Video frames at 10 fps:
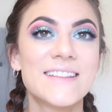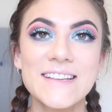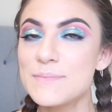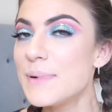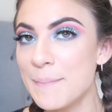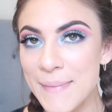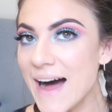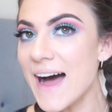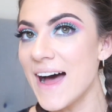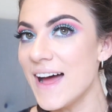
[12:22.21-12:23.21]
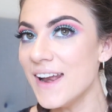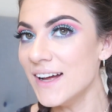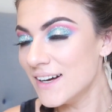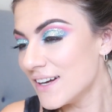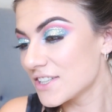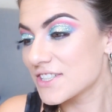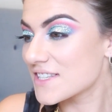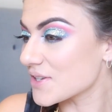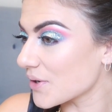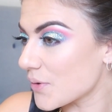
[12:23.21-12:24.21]
This be mad.
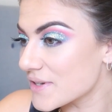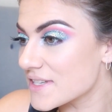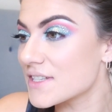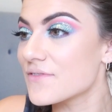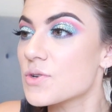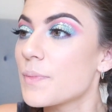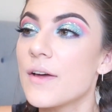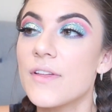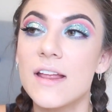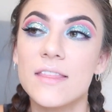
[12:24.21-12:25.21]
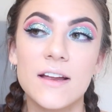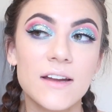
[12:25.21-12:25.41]
She's so inquisitive, she'll play with anything.